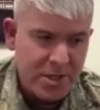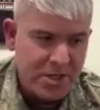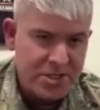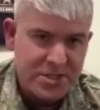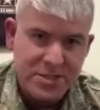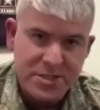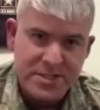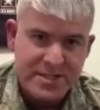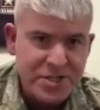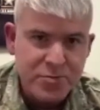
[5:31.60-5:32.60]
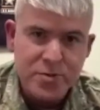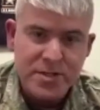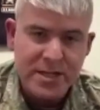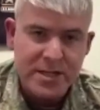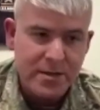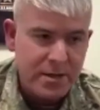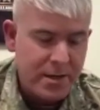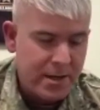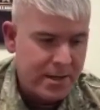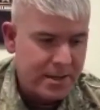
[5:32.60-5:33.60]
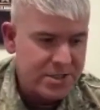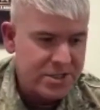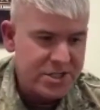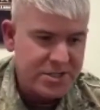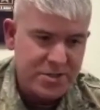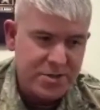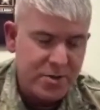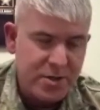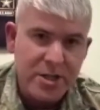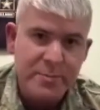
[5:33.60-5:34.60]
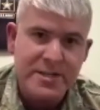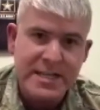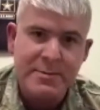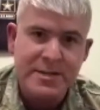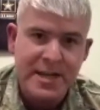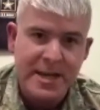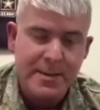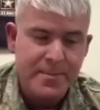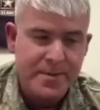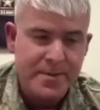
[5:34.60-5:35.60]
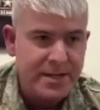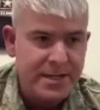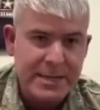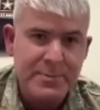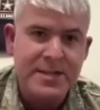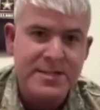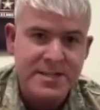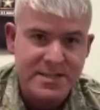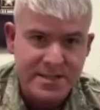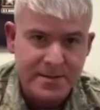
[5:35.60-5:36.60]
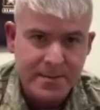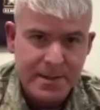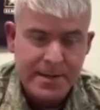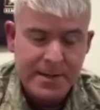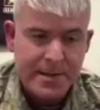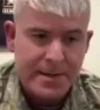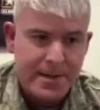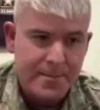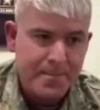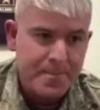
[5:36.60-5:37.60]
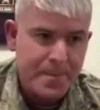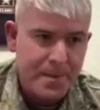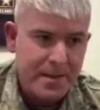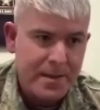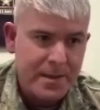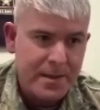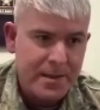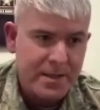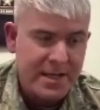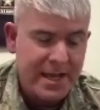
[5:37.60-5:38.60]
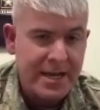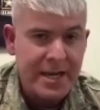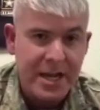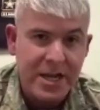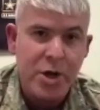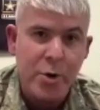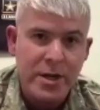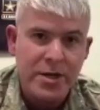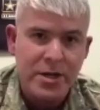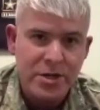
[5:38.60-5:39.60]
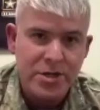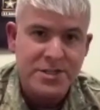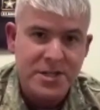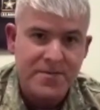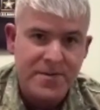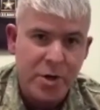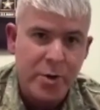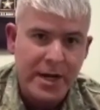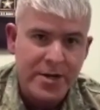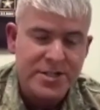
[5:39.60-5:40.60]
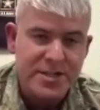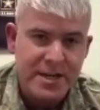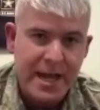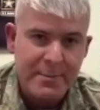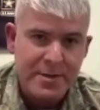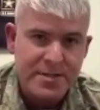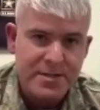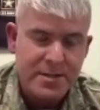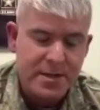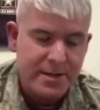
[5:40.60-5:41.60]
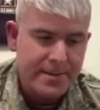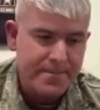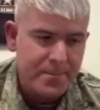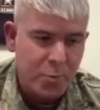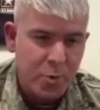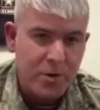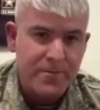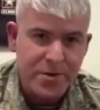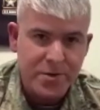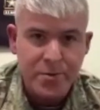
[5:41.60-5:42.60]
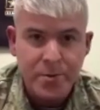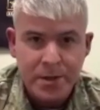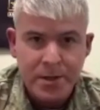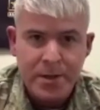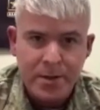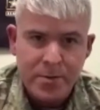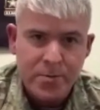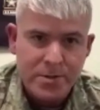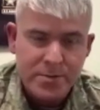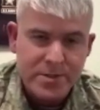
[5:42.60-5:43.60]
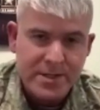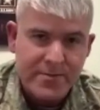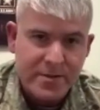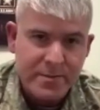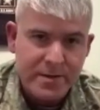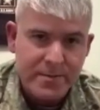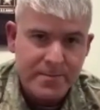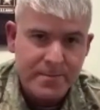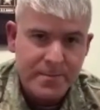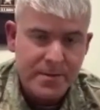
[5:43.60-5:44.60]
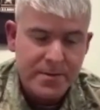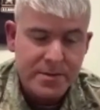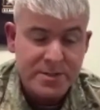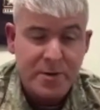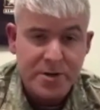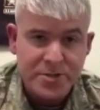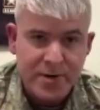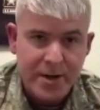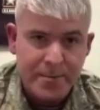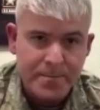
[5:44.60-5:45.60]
Just set your routine, just, a little bit of time a day, but keep it consistent. Um, Again, and knowing yourself and knowing how your study habits work for you would definitely be the smartest route.